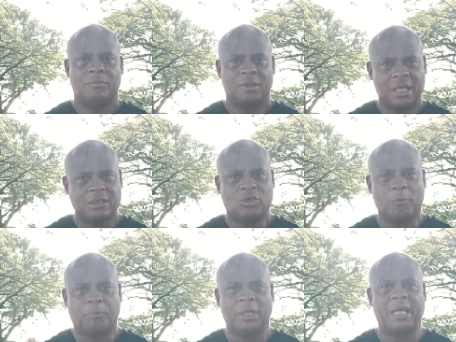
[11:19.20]
Let
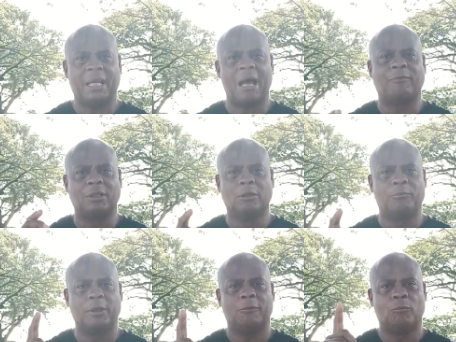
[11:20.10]
your plan have a little
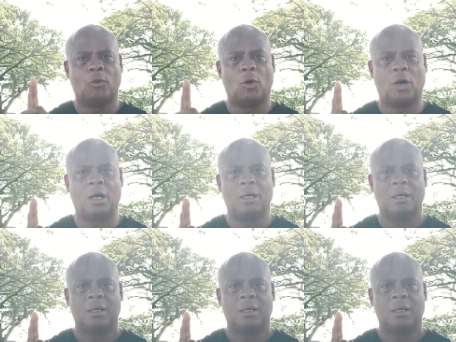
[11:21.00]
bit more